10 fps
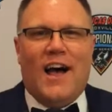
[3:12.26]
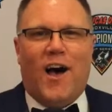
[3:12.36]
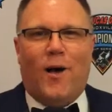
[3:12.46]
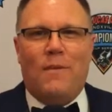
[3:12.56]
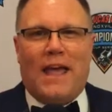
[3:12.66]

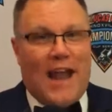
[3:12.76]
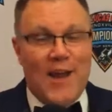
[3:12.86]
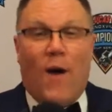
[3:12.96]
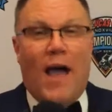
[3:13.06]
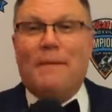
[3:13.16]
and
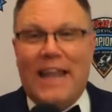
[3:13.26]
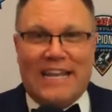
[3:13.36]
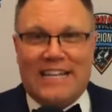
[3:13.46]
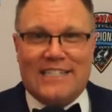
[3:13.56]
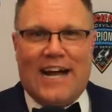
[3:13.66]
I know I'm
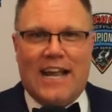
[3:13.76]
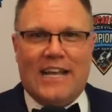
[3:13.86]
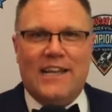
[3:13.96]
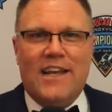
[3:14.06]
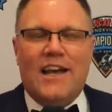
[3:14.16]
getting
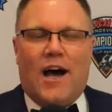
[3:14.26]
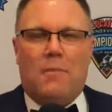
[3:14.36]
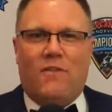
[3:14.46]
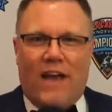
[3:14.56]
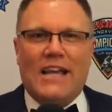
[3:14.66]
excited,
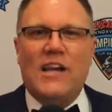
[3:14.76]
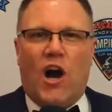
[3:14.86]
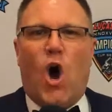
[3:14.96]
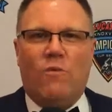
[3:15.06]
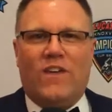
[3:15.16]
if I can
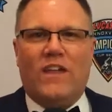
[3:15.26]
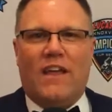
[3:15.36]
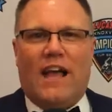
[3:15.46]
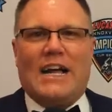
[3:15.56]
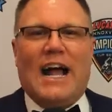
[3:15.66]
go home
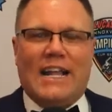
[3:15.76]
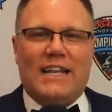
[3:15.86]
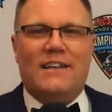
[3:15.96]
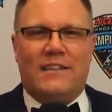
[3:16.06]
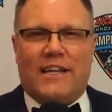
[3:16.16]
feeling like I
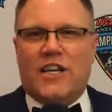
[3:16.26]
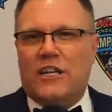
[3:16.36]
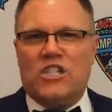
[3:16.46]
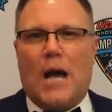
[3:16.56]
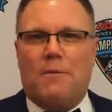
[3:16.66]
did a
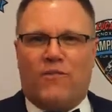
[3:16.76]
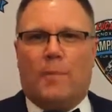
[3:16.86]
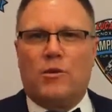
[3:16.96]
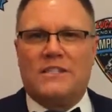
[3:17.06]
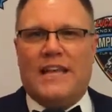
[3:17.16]
good job of
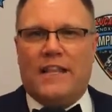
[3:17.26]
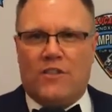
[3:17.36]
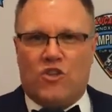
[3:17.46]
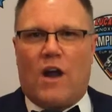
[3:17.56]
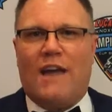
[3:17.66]

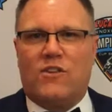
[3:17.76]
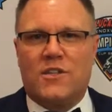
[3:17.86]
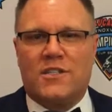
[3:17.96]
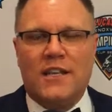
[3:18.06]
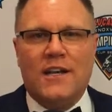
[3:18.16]
representing the
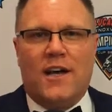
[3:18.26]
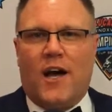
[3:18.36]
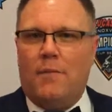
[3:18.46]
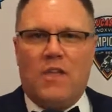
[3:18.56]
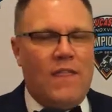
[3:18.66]
drivers,
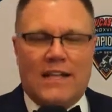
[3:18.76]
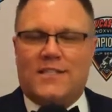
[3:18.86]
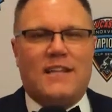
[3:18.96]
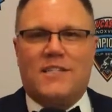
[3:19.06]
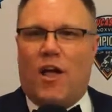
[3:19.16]
then
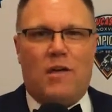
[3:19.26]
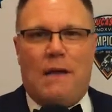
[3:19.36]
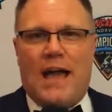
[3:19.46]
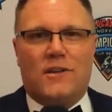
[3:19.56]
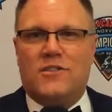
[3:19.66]
that's all that
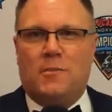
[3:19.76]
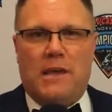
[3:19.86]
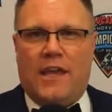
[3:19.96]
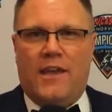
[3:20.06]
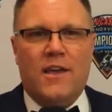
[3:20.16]
matters to
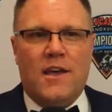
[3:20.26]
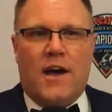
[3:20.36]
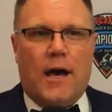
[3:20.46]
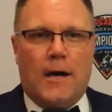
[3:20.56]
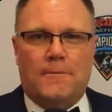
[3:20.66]
me.
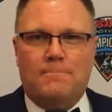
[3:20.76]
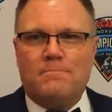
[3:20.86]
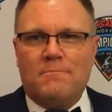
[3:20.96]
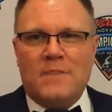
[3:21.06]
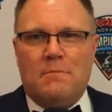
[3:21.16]

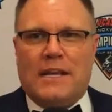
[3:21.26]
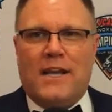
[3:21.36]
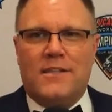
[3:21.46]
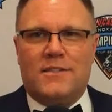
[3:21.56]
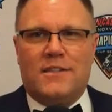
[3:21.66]

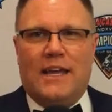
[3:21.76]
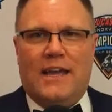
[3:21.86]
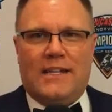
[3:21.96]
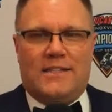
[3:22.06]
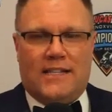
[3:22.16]
Because
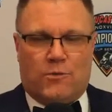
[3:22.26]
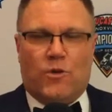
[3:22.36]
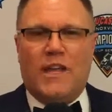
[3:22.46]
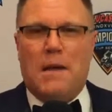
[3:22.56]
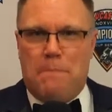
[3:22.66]
it's
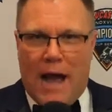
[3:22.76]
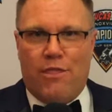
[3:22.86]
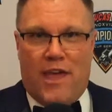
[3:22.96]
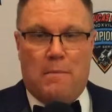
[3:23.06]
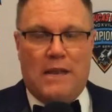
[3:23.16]
really
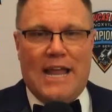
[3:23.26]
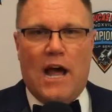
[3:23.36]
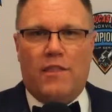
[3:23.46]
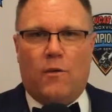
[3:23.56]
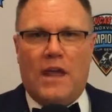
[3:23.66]
about them, and
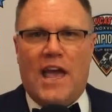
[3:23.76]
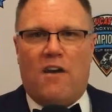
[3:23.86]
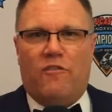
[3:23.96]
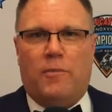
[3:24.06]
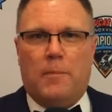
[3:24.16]
now that we
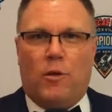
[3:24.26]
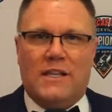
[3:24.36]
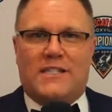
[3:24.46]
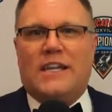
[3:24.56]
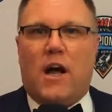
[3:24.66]
have people
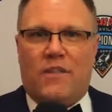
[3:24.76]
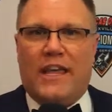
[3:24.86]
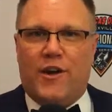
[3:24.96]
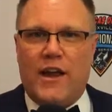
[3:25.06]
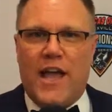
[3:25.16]
listening on
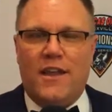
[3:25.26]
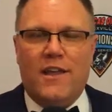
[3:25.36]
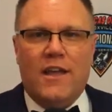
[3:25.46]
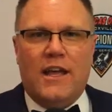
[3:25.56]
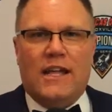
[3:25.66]
the internet,
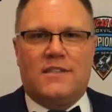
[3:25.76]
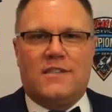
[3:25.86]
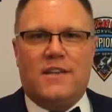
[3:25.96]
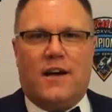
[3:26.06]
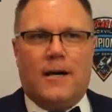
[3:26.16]
it's